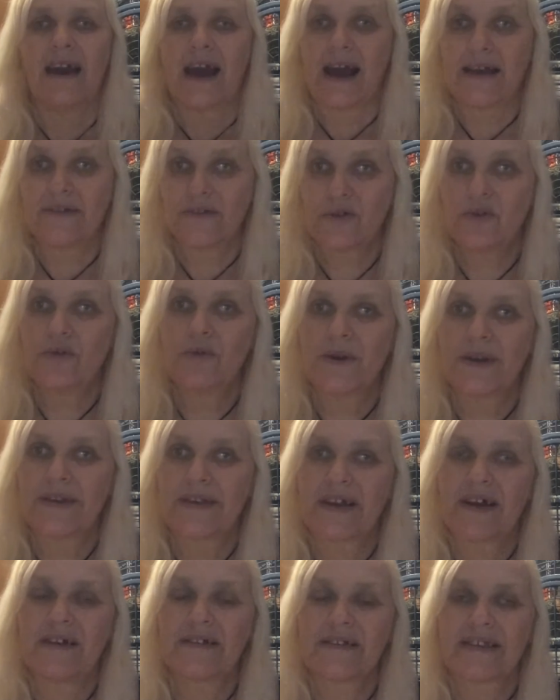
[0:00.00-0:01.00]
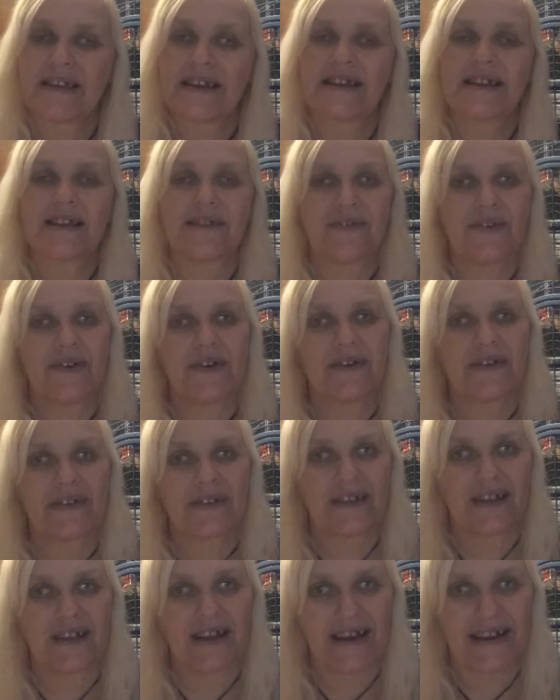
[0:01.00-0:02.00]
As always, I'll sing the first
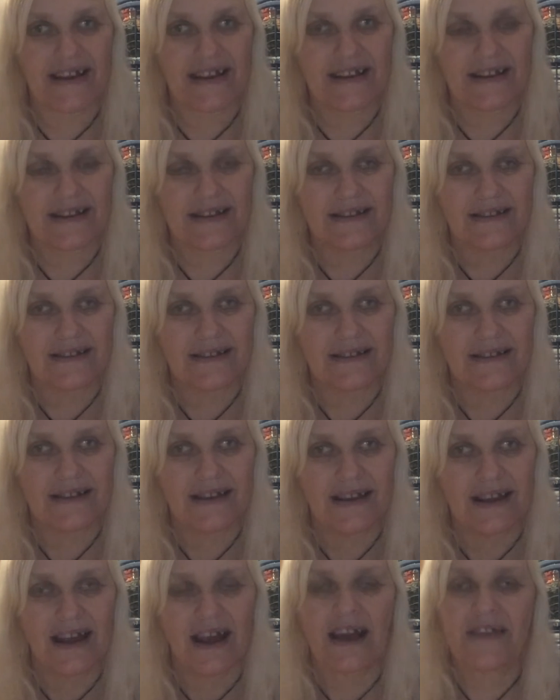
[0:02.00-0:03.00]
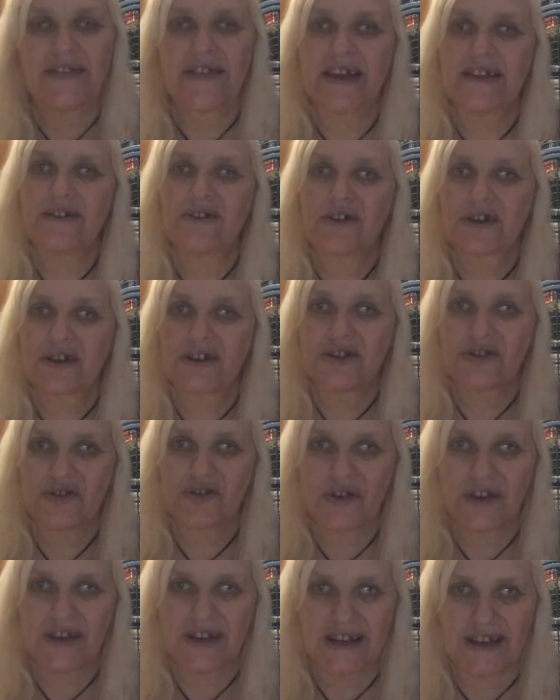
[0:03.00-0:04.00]
line and then you can
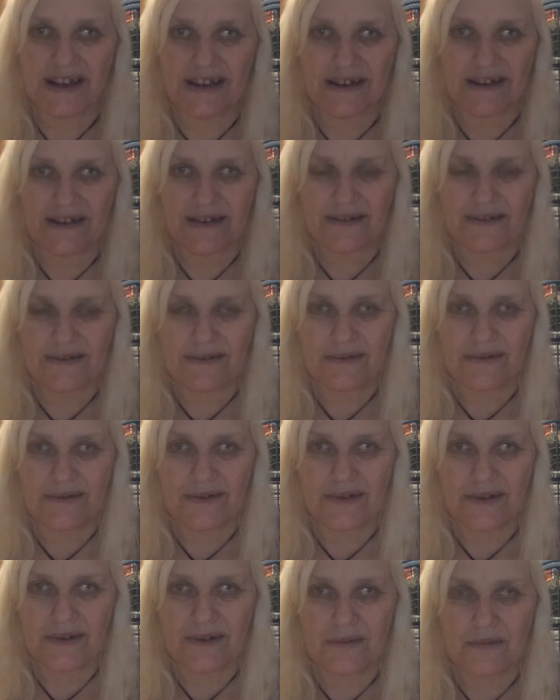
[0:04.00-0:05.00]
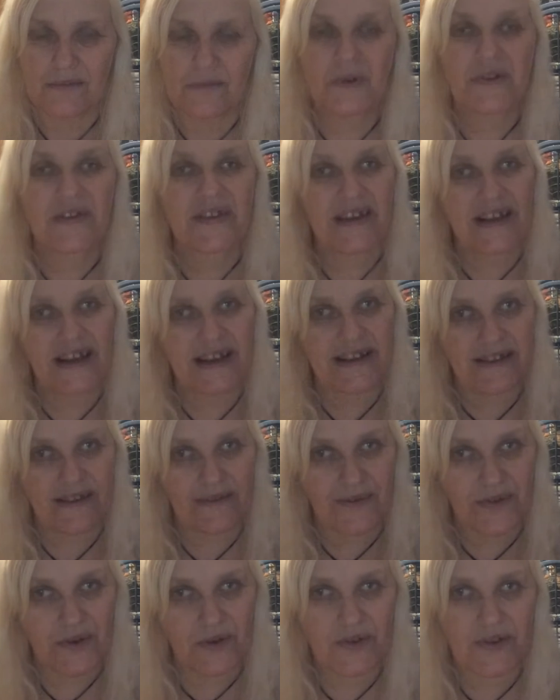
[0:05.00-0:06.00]
join in. We'll sing it a
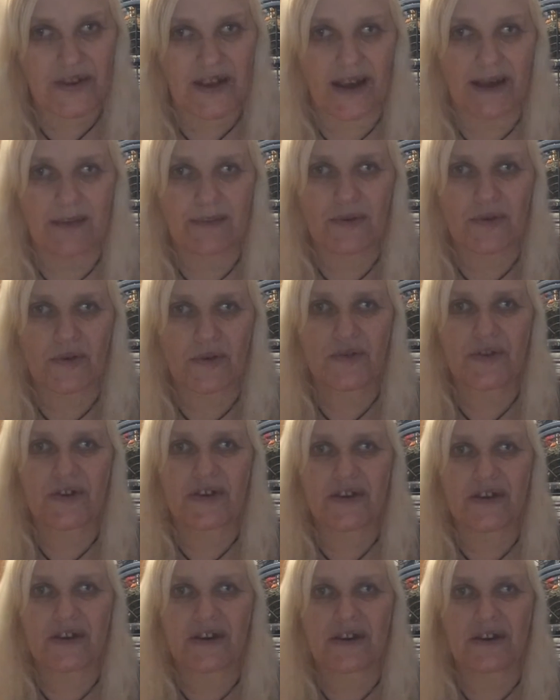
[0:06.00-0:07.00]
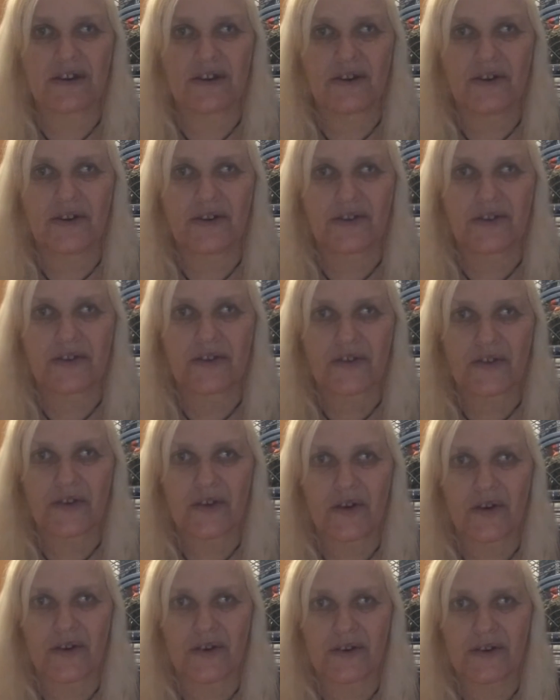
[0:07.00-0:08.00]
few times so that you can learn the
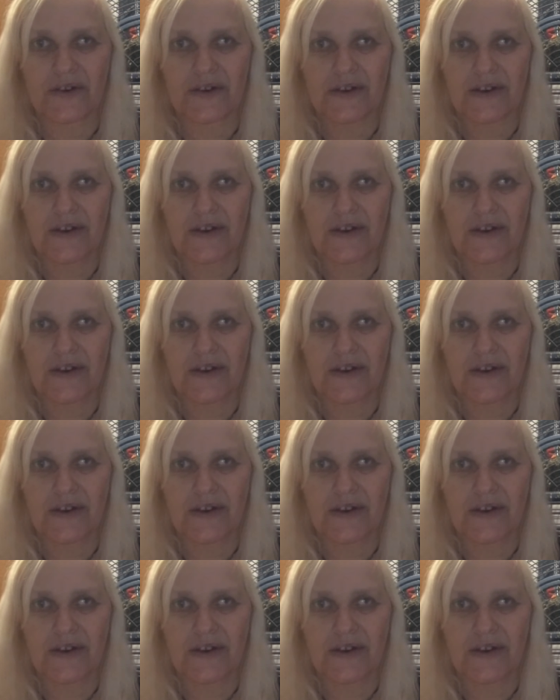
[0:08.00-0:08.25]
song.